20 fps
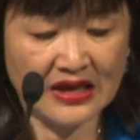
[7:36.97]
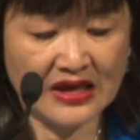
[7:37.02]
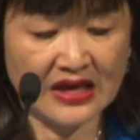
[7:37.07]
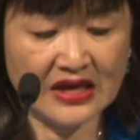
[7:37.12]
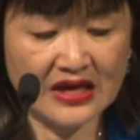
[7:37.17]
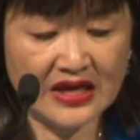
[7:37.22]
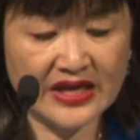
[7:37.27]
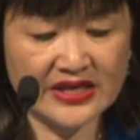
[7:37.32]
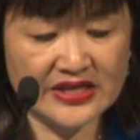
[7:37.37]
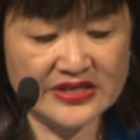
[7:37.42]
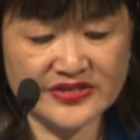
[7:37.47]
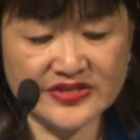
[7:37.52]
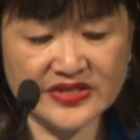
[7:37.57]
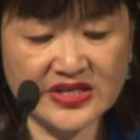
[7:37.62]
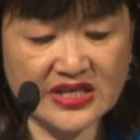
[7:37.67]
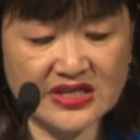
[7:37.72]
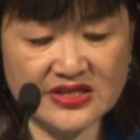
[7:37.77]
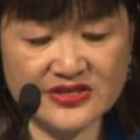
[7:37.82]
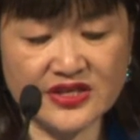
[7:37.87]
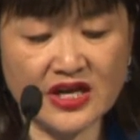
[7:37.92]
And it
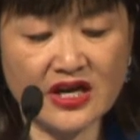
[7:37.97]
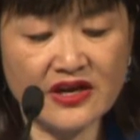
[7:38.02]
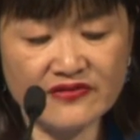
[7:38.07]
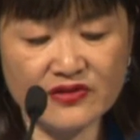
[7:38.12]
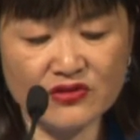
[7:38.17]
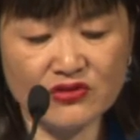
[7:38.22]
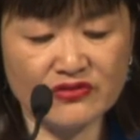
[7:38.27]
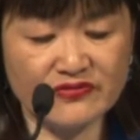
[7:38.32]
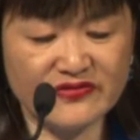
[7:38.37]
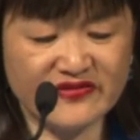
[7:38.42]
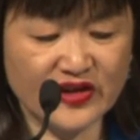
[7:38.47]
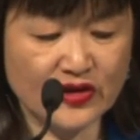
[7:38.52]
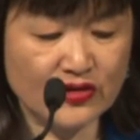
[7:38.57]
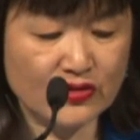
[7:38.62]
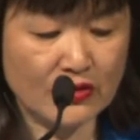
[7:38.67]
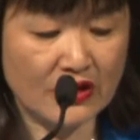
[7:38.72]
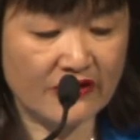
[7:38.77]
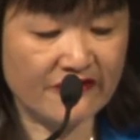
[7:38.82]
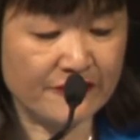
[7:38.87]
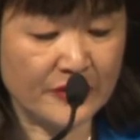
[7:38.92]
says, overall
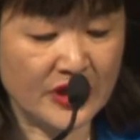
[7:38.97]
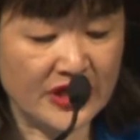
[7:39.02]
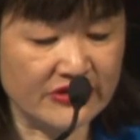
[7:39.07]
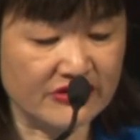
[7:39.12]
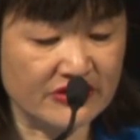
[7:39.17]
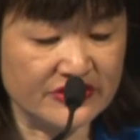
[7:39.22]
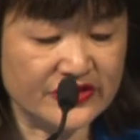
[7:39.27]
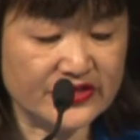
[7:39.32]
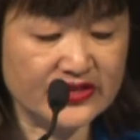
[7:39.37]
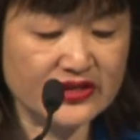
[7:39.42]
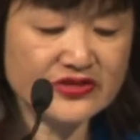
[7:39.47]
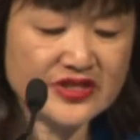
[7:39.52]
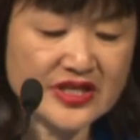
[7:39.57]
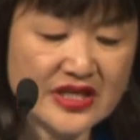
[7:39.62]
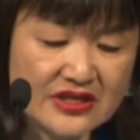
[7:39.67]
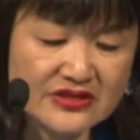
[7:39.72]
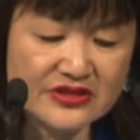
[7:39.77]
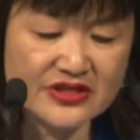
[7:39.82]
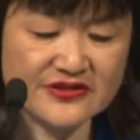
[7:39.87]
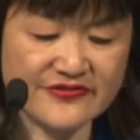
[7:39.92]
view of migrants. New
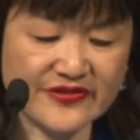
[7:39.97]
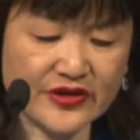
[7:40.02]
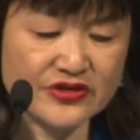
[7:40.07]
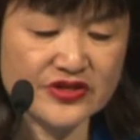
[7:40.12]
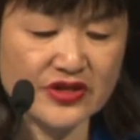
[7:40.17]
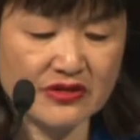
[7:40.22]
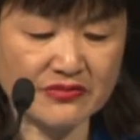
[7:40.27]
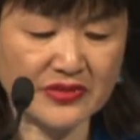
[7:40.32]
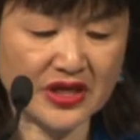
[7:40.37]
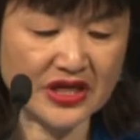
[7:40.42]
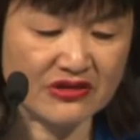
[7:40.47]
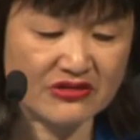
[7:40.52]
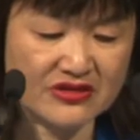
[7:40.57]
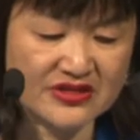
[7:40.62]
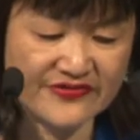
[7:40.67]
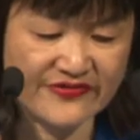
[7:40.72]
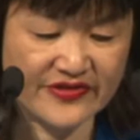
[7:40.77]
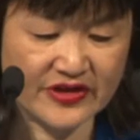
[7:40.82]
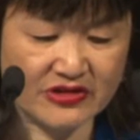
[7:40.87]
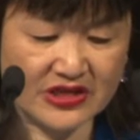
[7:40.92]
Zealanders' views on
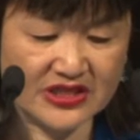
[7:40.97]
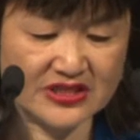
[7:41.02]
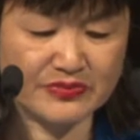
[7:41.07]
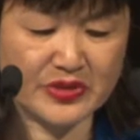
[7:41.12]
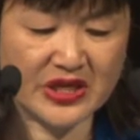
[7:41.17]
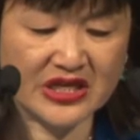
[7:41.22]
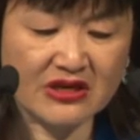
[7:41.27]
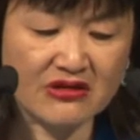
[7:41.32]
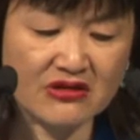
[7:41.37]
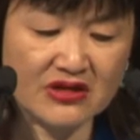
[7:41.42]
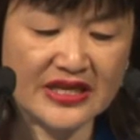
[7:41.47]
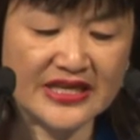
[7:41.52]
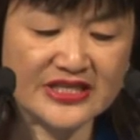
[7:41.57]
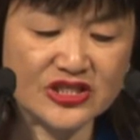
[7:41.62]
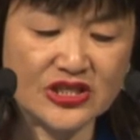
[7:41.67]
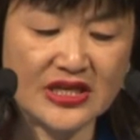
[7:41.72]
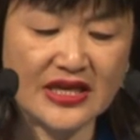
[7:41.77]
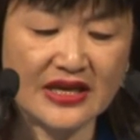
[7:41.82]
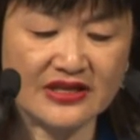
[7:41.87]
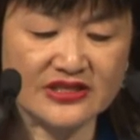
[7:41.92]
migrants vary depending on
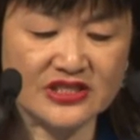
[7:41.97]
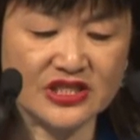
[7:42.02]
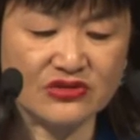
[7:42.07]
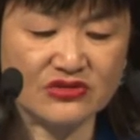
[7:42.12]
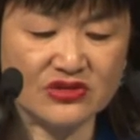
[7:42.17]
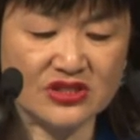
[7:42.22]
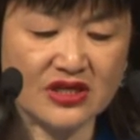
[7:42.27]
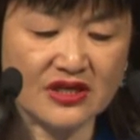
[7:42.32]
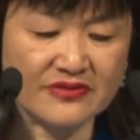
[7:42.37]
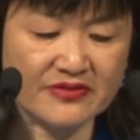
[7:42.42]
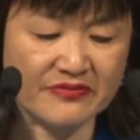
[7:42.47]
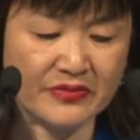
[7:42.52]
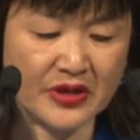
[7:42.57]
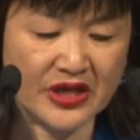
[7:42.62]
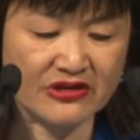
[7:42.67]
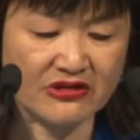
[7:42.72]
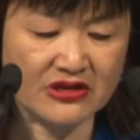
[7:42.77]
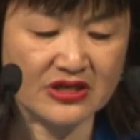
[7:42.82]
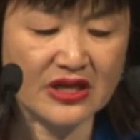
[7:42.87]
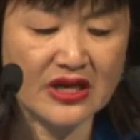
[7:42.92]
nationality or type of
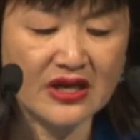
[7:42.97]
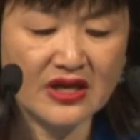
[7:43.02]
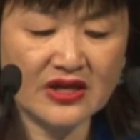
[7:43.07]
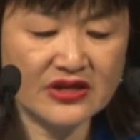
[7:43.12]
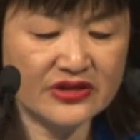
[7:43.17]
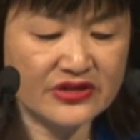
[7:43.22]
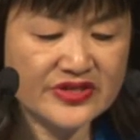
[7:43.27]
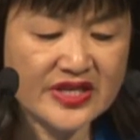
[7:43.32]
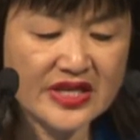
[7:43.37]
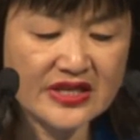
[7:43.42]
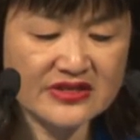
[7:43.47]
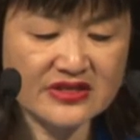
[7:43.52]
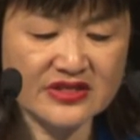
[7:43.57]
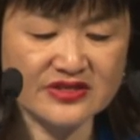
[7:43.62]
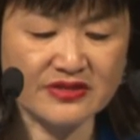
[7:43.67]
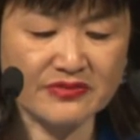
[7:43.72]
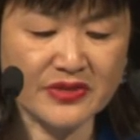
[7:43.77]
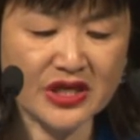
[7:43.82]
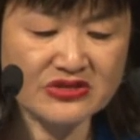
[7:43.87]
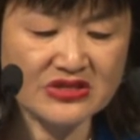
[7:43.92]
migrant. New
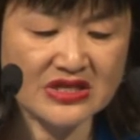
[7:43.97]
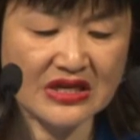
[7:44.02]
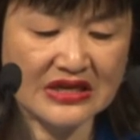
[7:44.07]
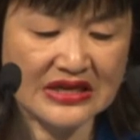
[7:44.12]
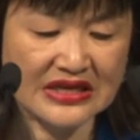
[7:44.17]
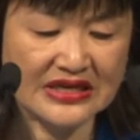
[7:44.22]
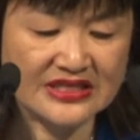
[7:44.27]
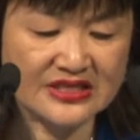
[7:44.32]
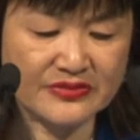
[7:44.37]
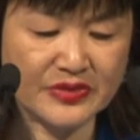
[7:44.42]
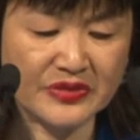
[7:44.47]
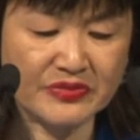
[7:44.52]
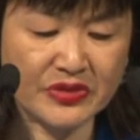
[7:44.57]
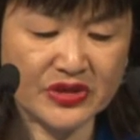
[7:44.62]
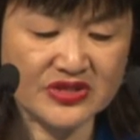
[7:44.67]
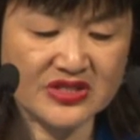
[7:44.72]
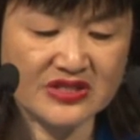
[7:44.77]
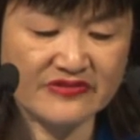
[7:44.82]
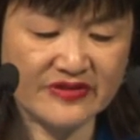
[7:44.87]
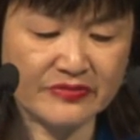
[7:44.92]
Zealanders are most likely to be
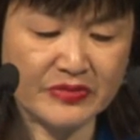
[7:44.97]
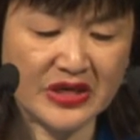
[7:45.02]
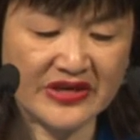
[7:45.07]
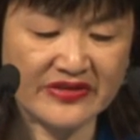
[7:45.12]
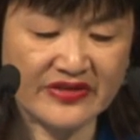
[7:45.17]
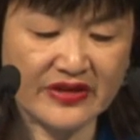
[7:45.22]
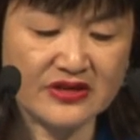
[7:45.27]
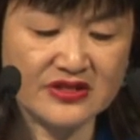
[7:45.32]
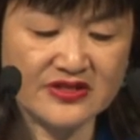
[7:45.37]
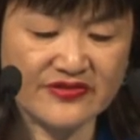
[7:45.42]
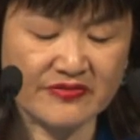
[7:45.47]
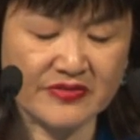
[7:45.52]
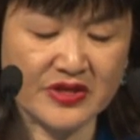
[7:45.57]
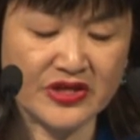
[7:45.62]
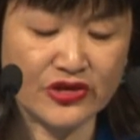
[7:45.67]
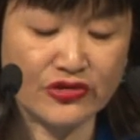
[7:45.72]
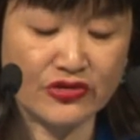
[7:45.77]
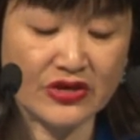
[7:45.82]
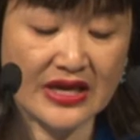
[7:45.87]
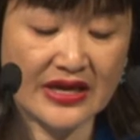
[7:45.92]
positive about those from
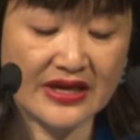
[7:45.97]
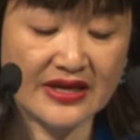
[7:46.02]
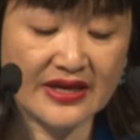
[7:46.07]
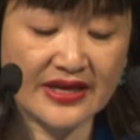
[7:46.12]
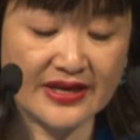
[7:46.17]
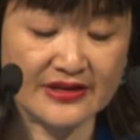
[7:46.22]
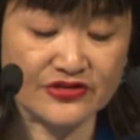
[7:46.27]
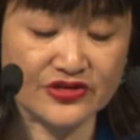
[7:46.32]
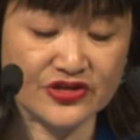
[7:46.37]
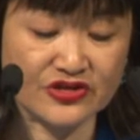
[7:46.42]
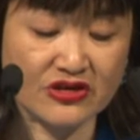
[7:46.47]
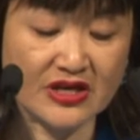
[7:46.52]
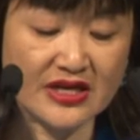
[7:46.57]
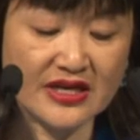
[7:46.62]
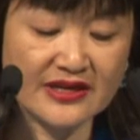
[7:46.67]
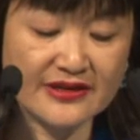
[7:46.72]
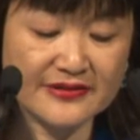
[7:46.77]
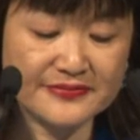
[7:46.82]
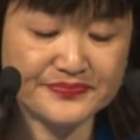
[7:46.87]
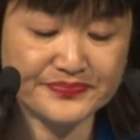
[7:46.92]
the UK and
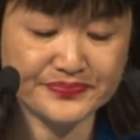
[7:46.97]
Australia.